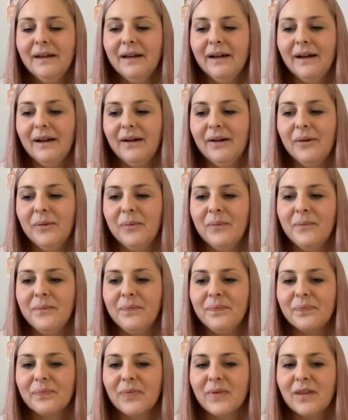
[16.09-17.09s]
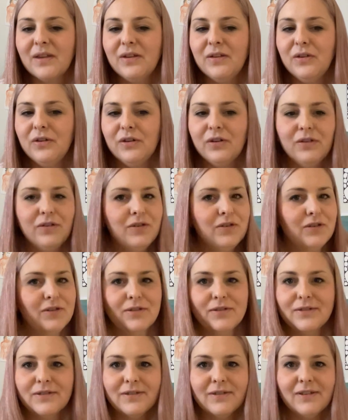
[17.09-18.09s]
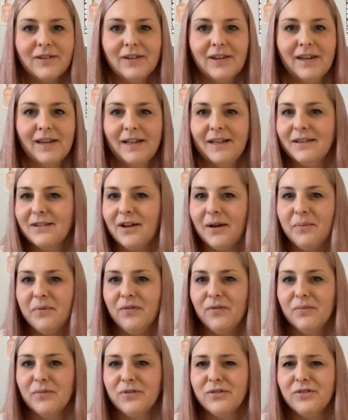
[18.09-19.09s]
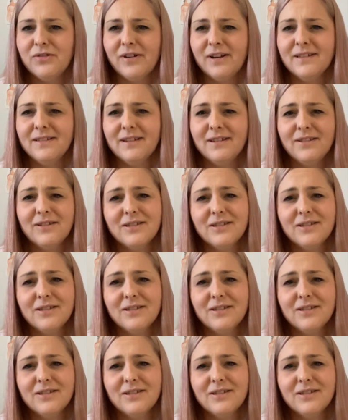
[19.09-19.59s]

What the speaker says: Um, you can use any type of moisturizer,